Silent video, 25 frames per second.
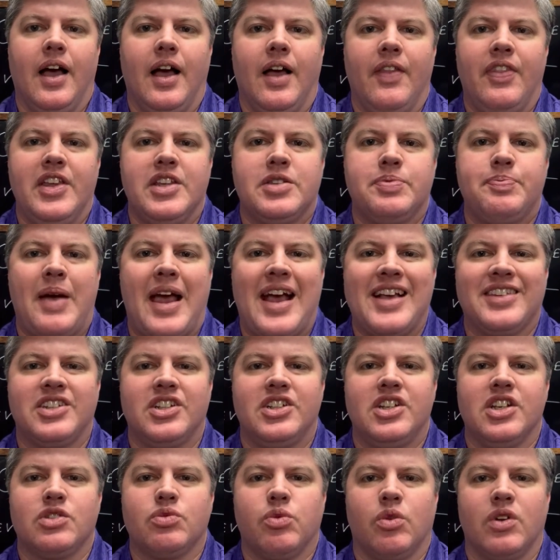These
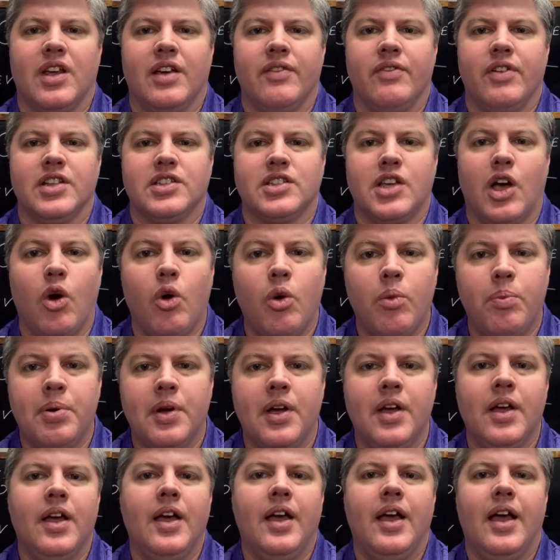passages will give us hope,
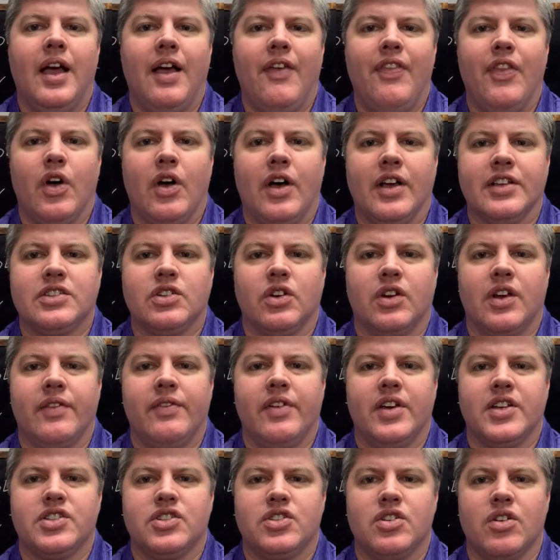and they'll also give
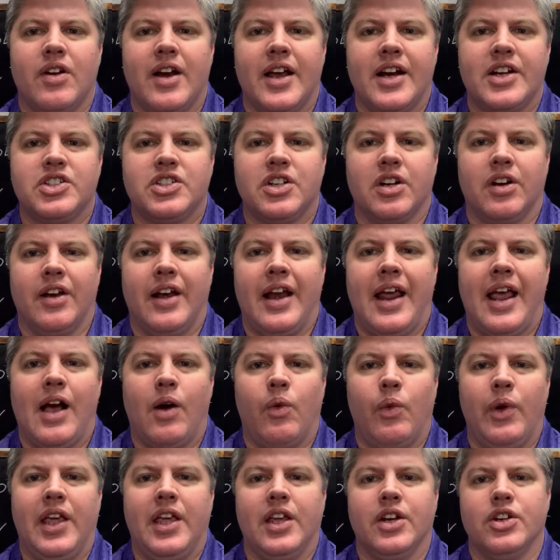us direction on how
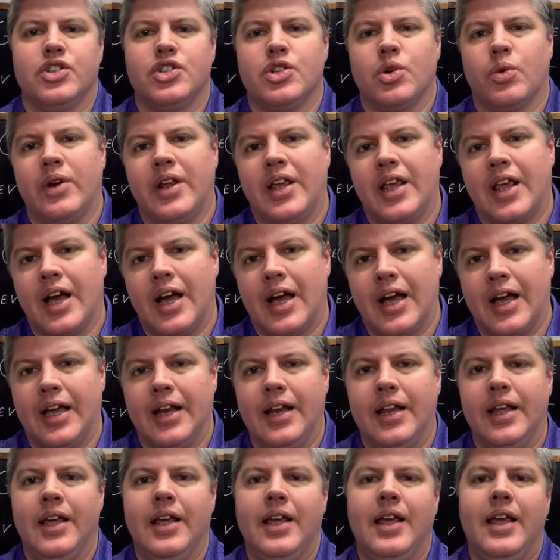we can join
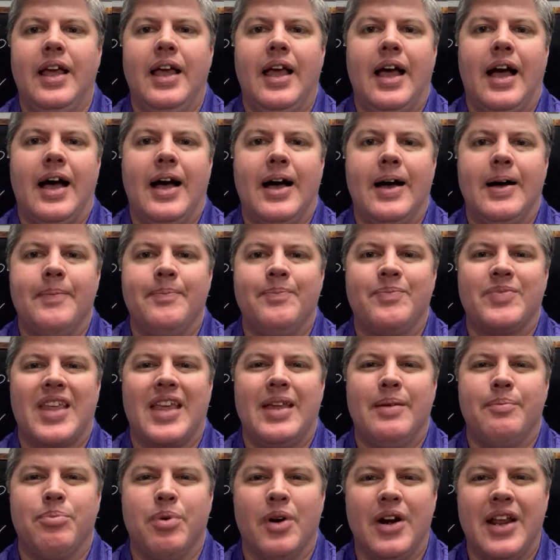God
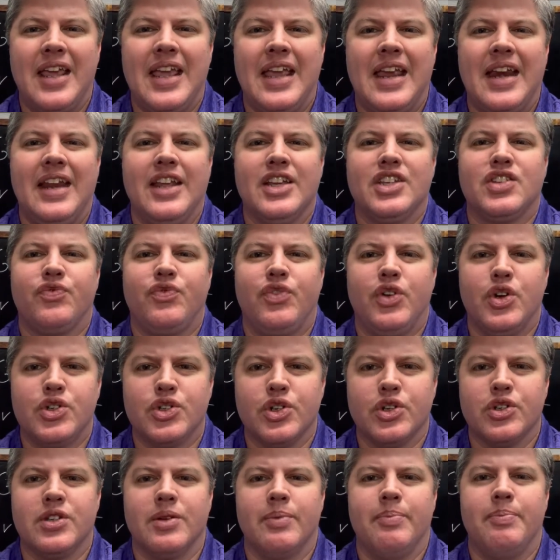in bringing His
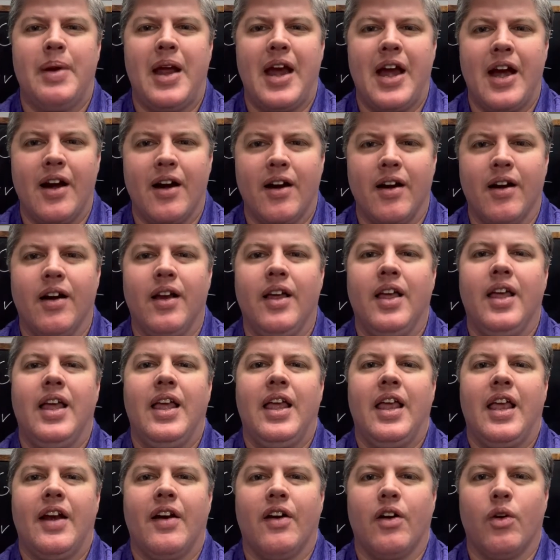future to bear
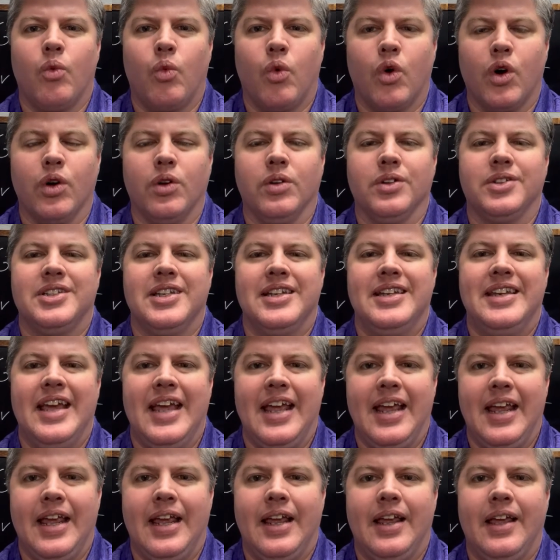in our world
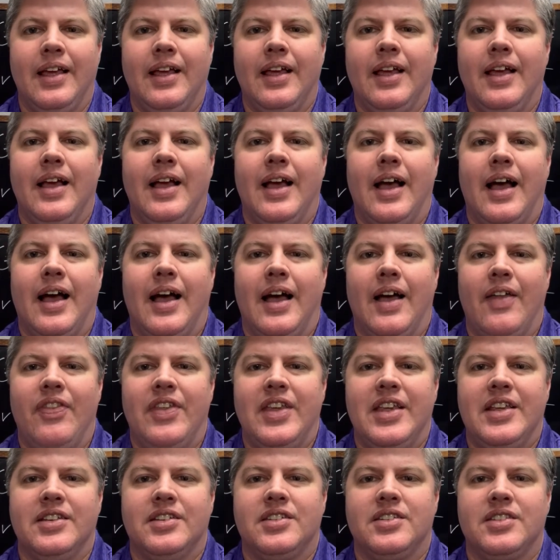today.
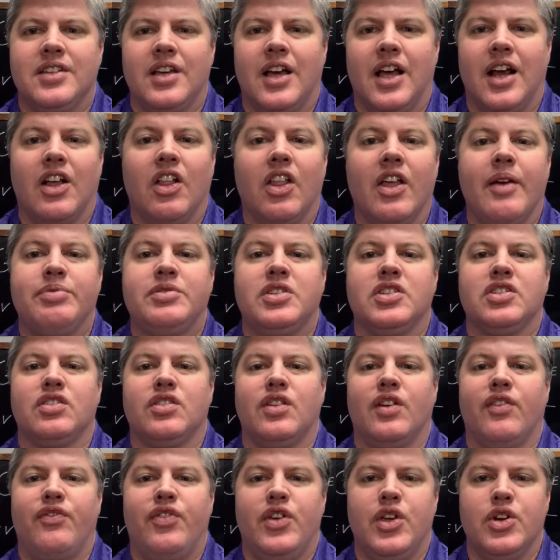These glimpses of
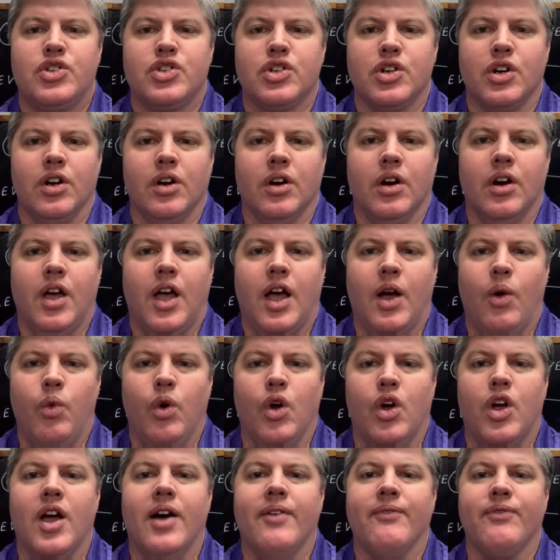the future will
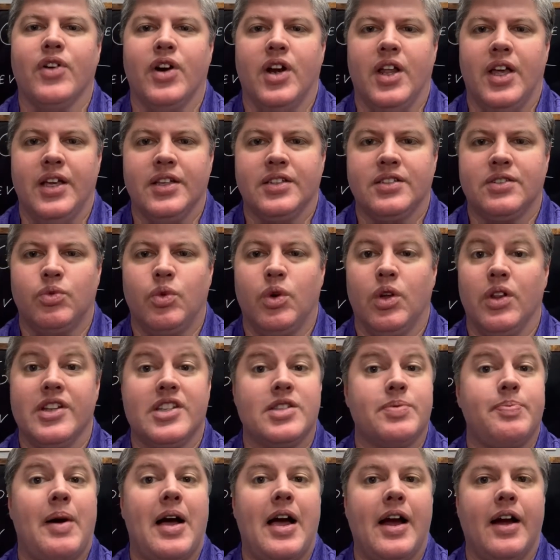comfort us, will
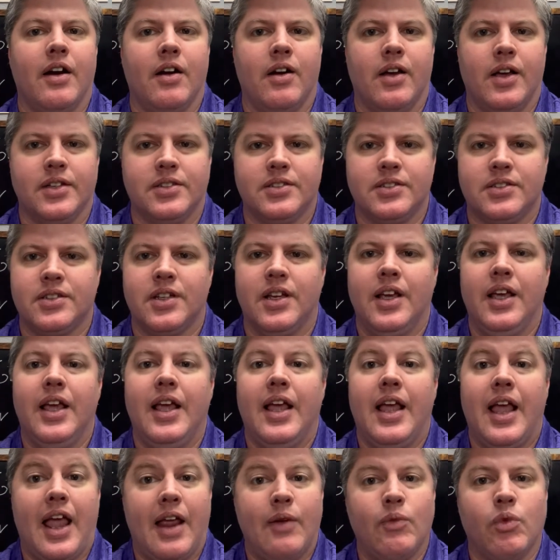inspire us,
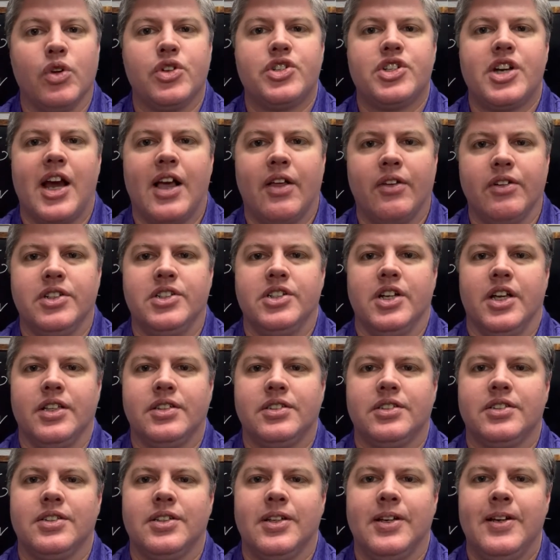and will challenge
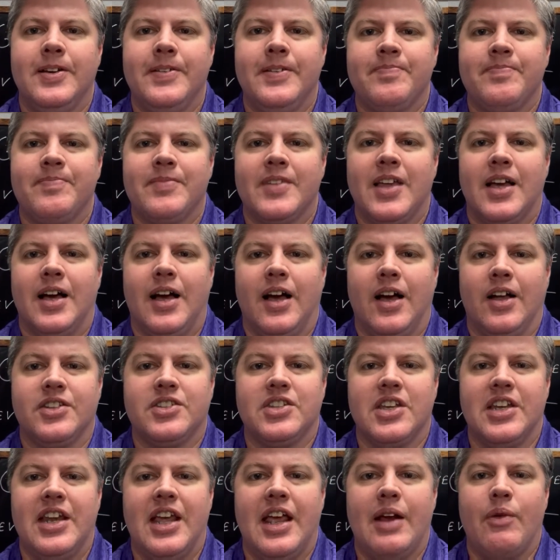us. On
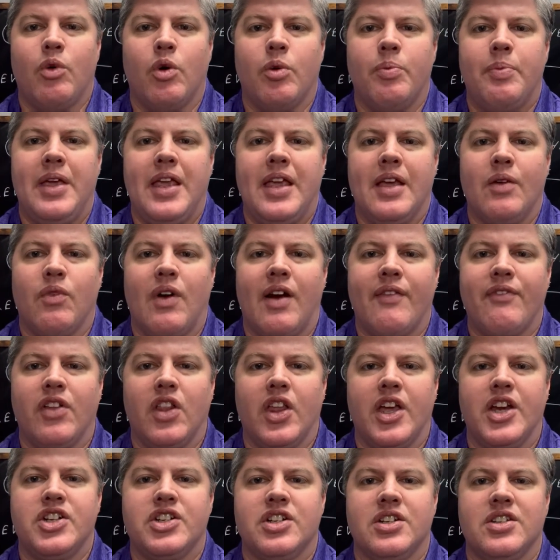Sunday, we'll be in
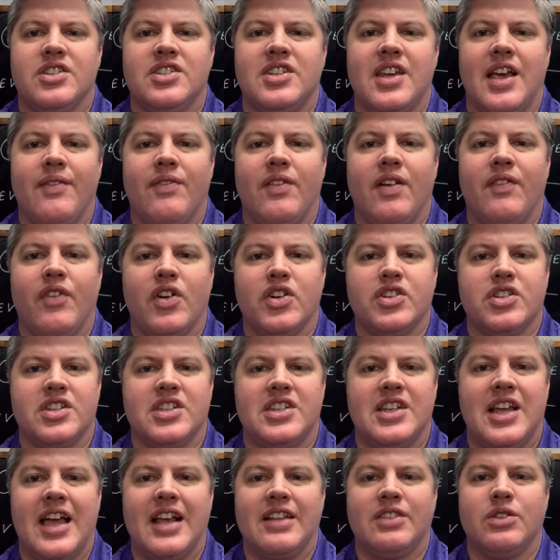Revelation 7, verses
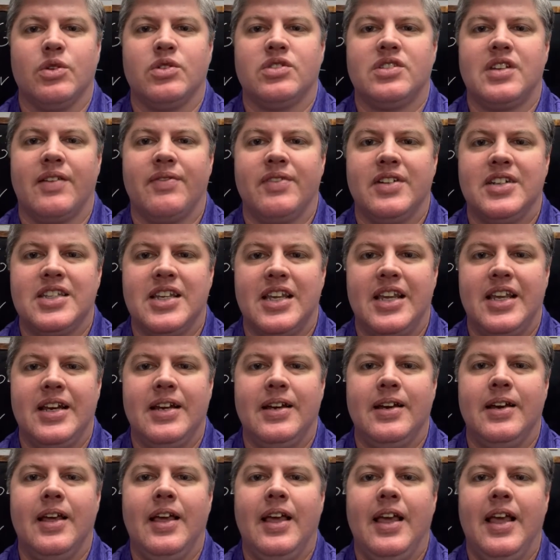9 through
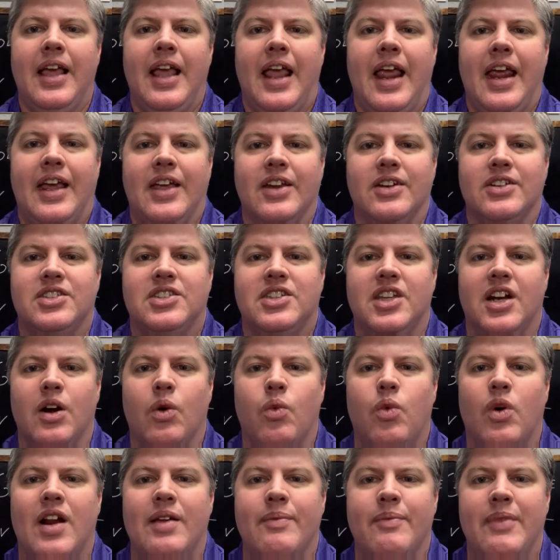17, and consider
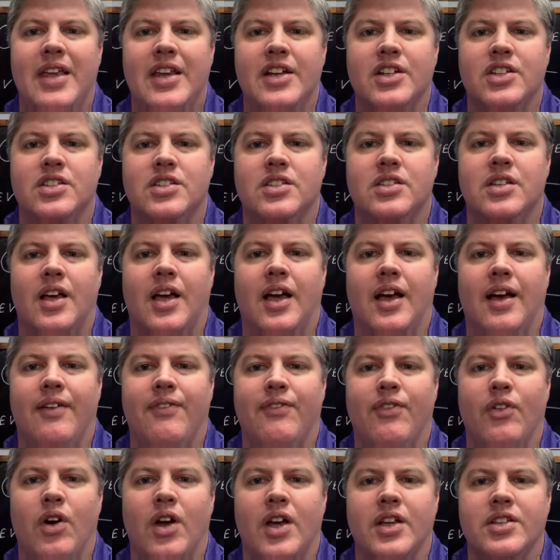what it means
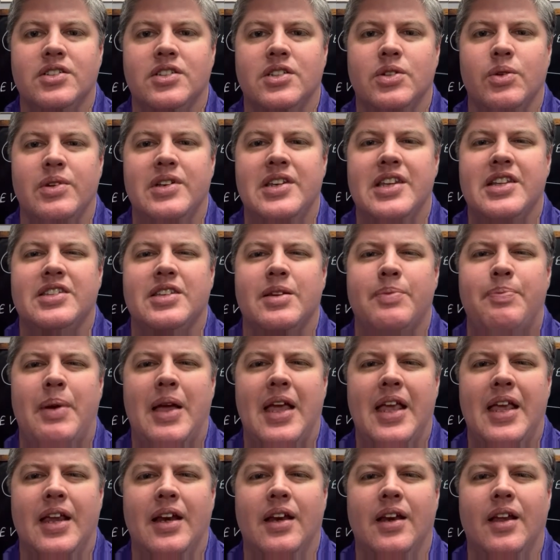for us to
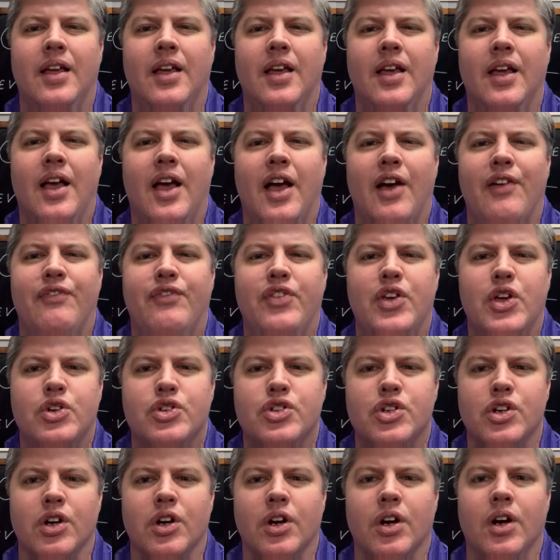anticipate a
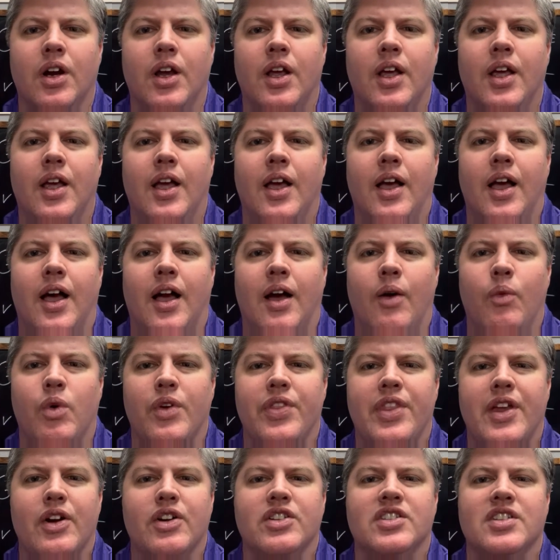future where
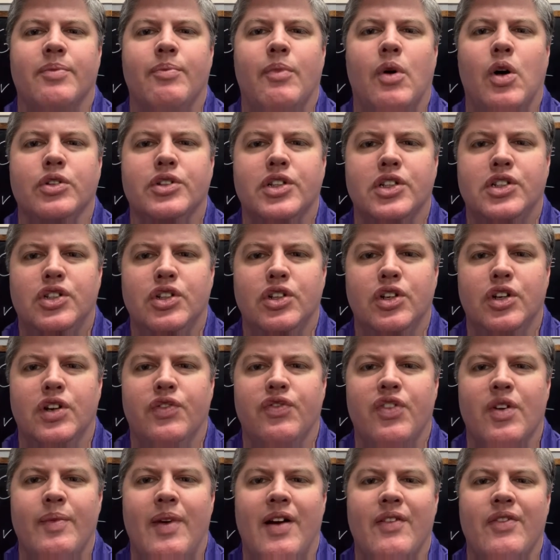there is a multitude
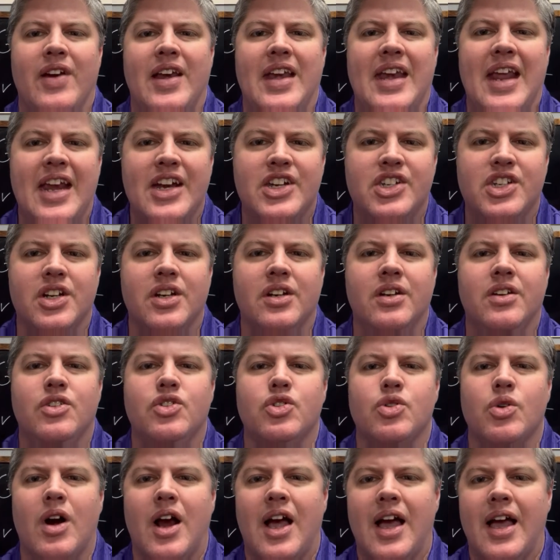from every nation,
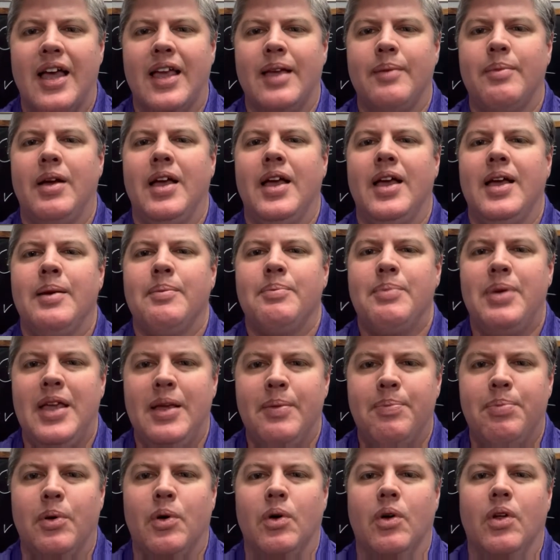tribe,
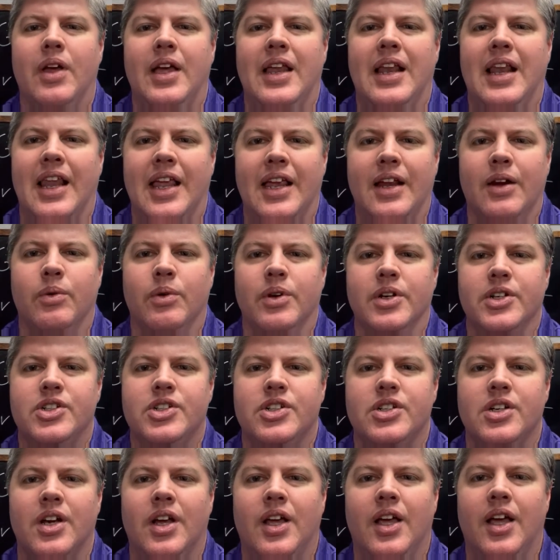people, and
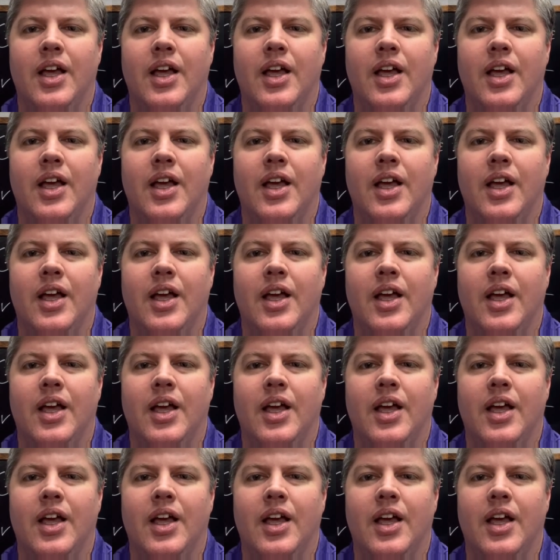language.